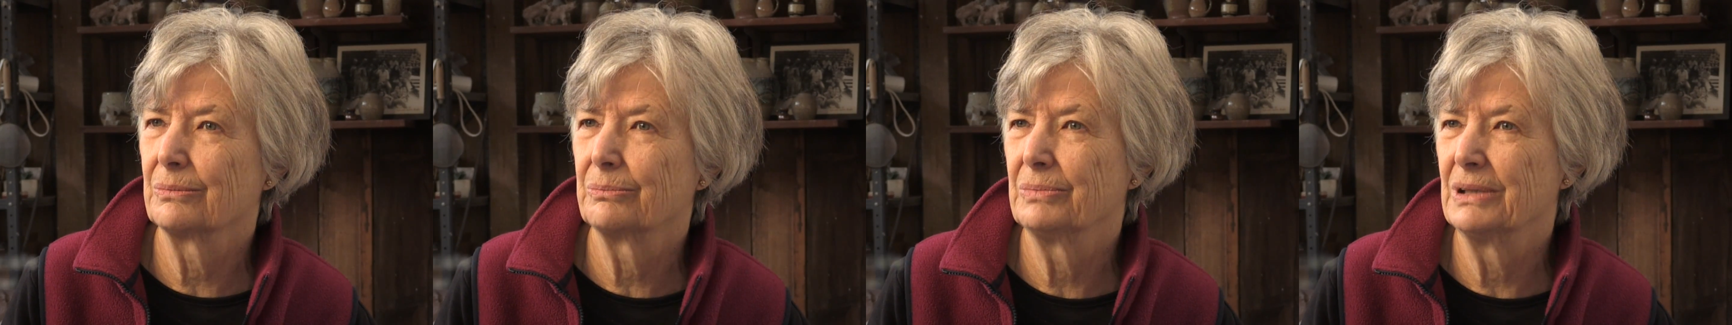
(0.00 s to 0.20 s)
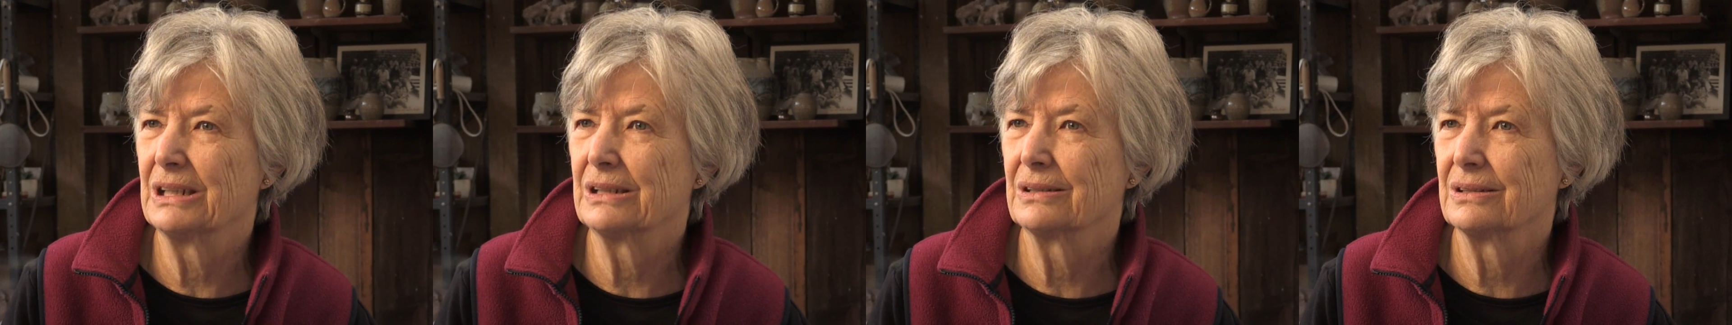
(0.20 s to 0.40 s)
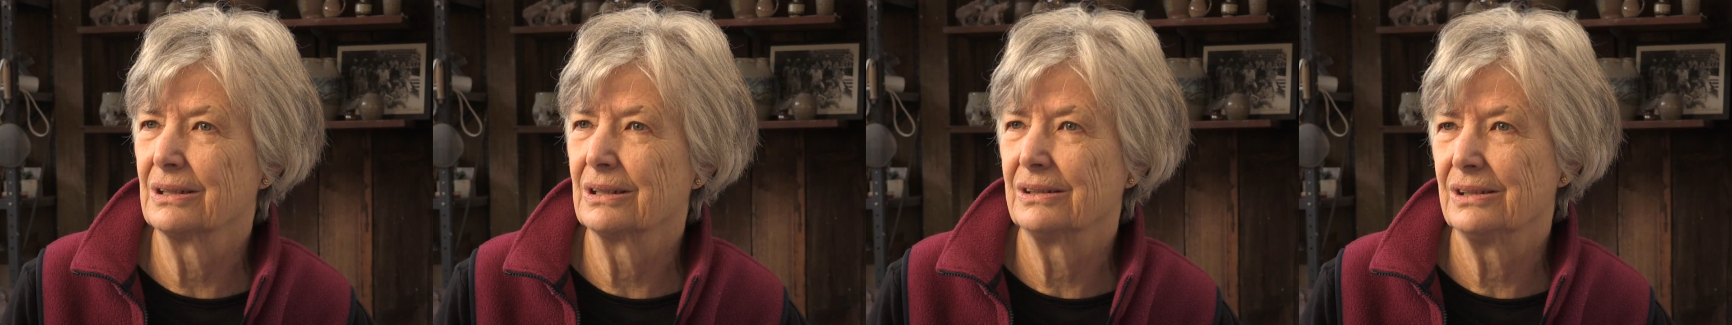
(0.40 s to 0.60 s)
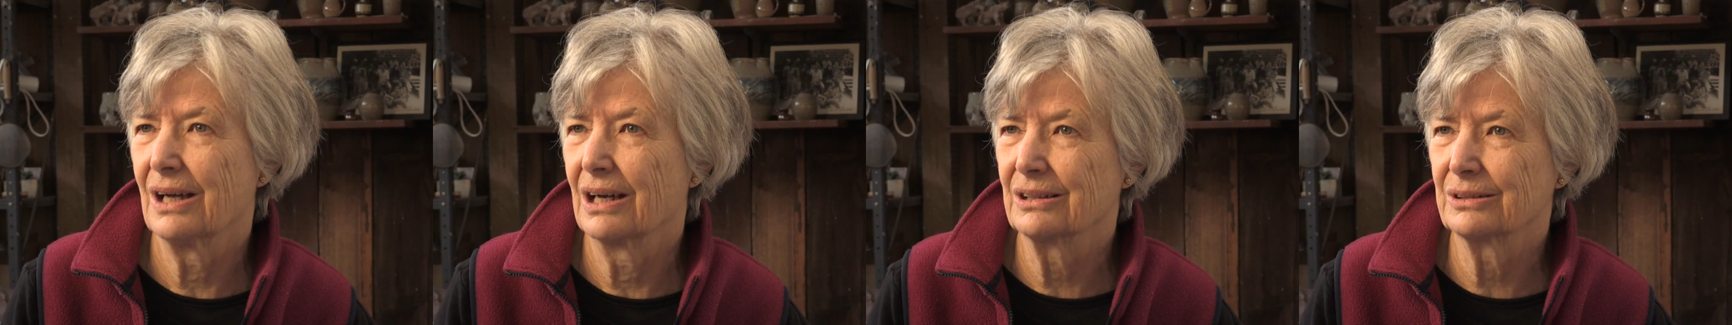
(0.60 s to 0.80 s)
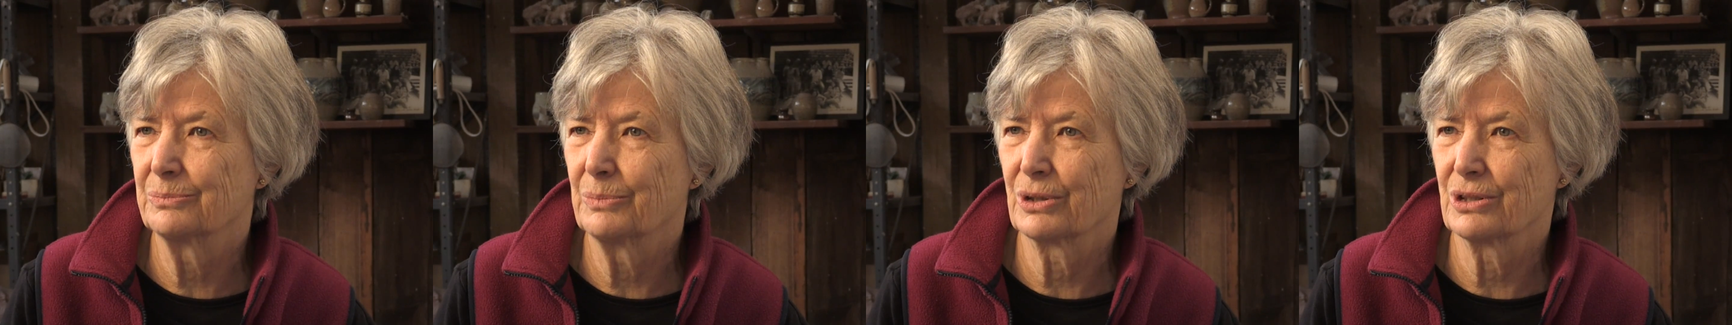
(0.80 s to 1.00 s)
being a
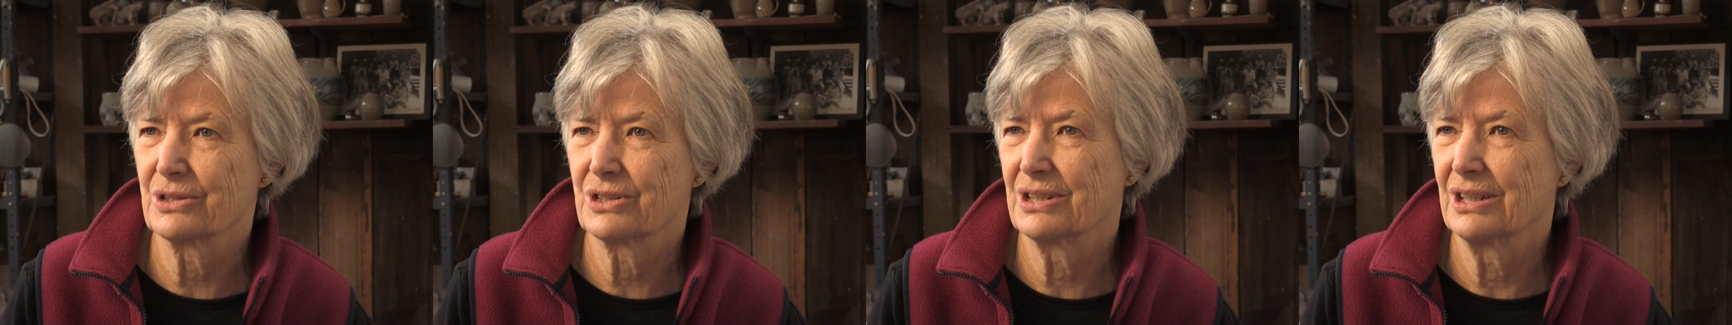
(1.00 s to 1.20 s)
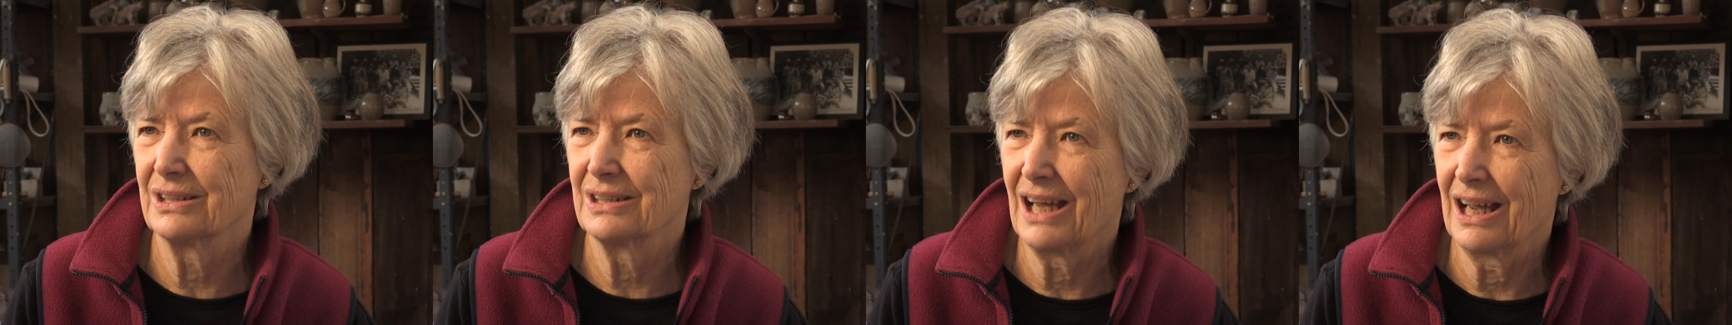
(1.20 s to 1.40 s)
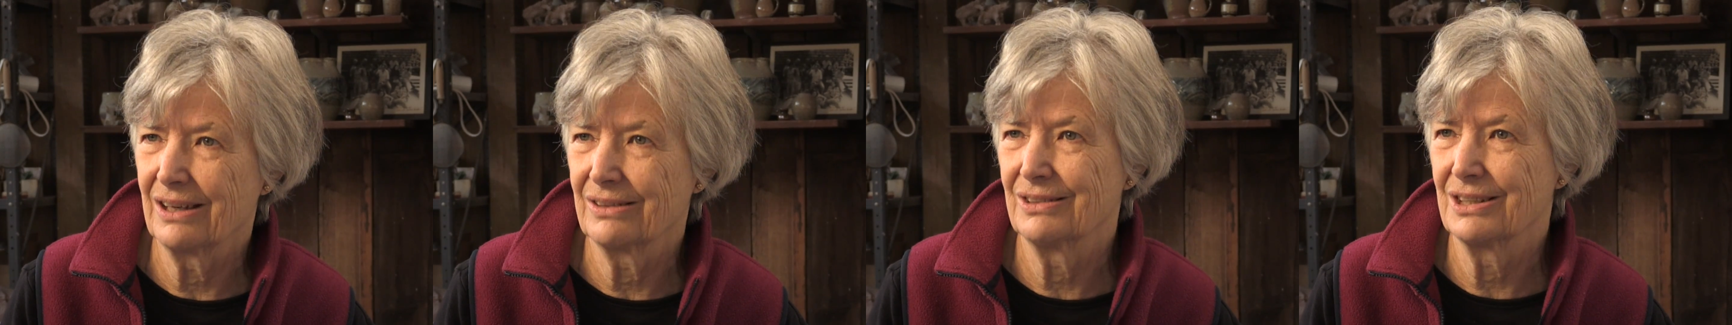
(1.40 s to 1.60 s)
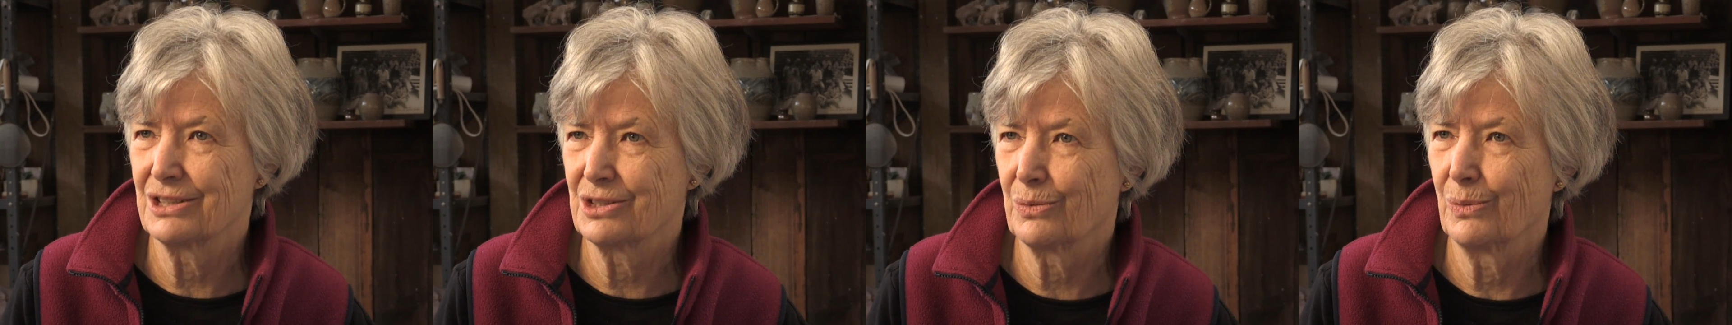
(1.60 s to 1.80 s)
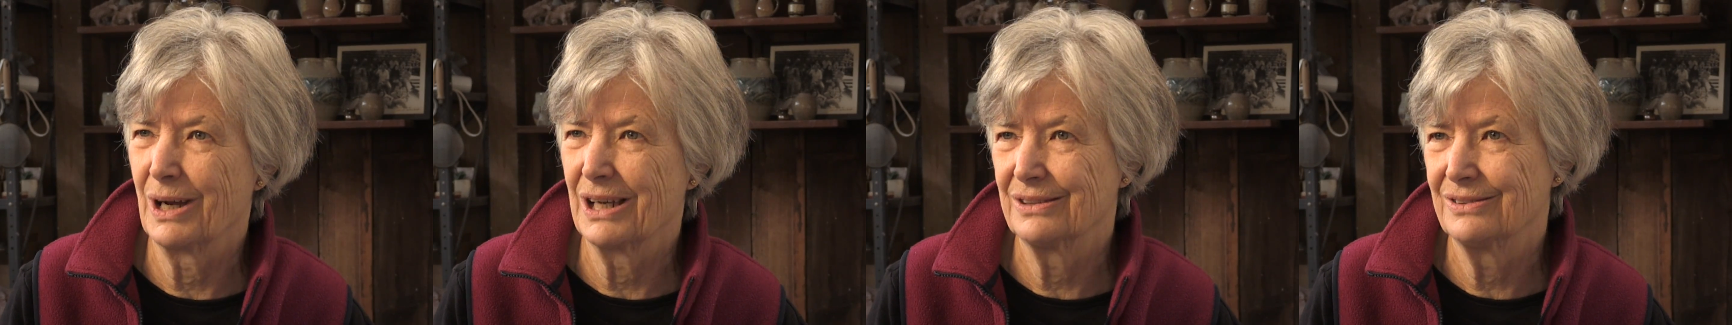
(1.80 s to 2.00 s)
young person, how
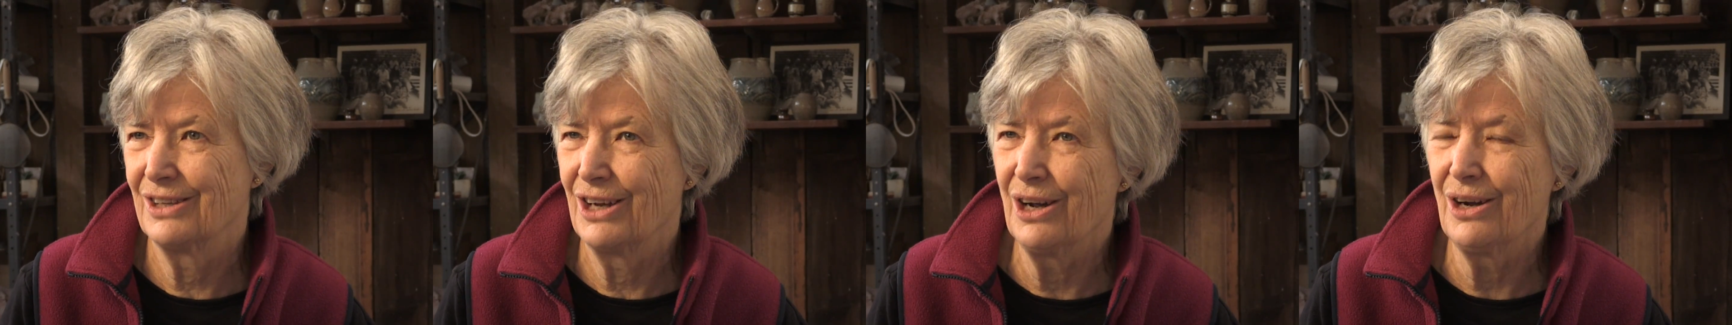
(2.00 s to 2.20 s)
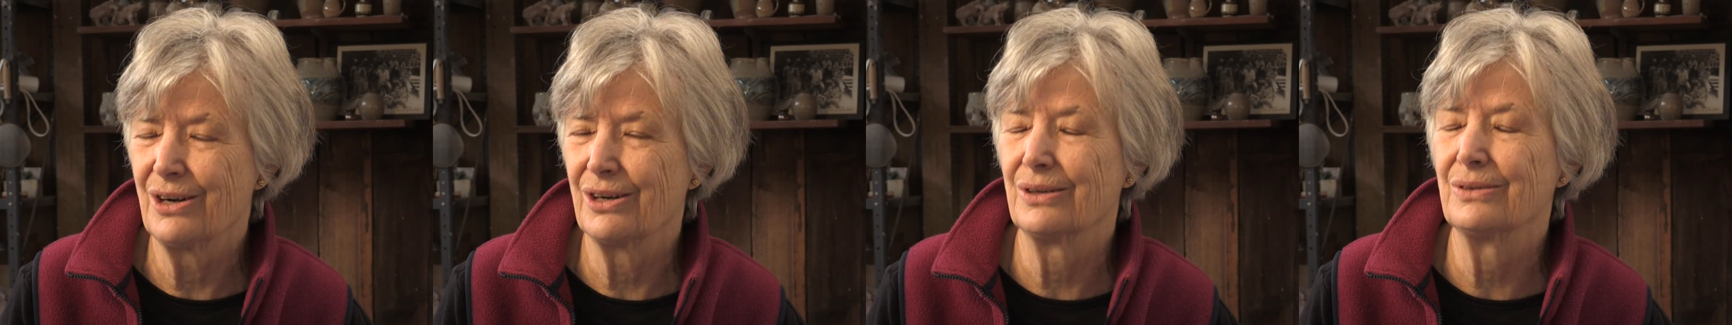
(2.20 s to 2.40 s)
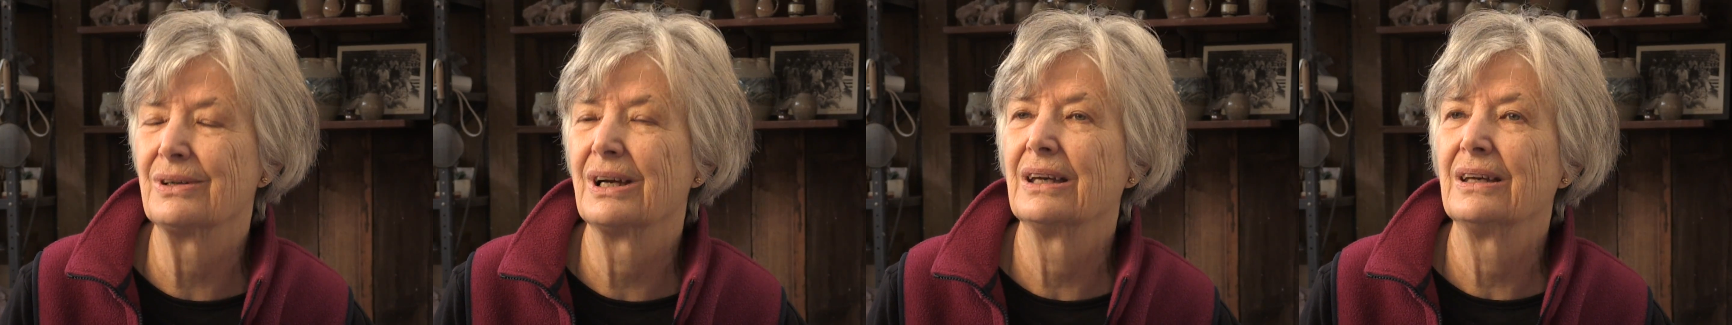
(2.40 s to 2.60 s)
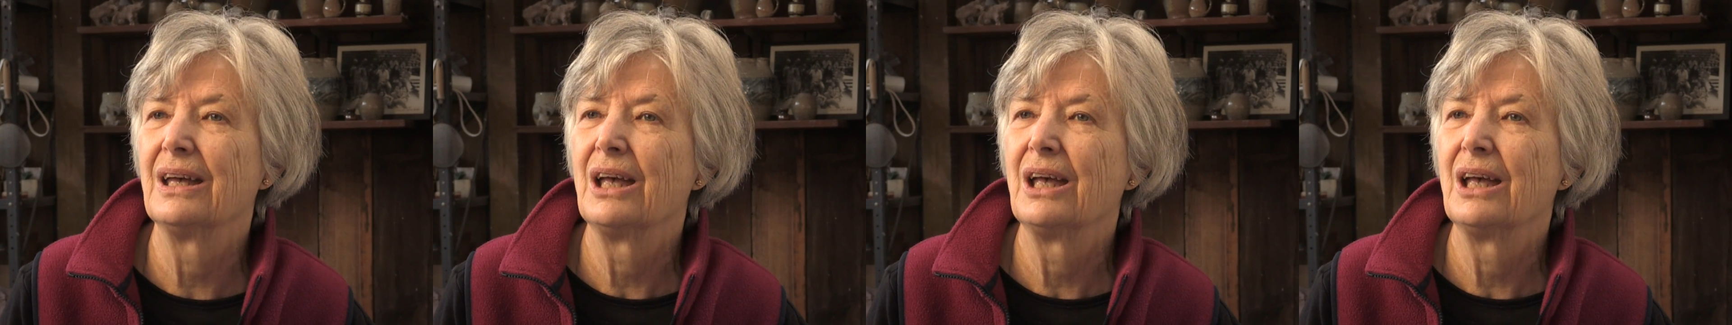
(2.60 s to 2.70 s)
does one know?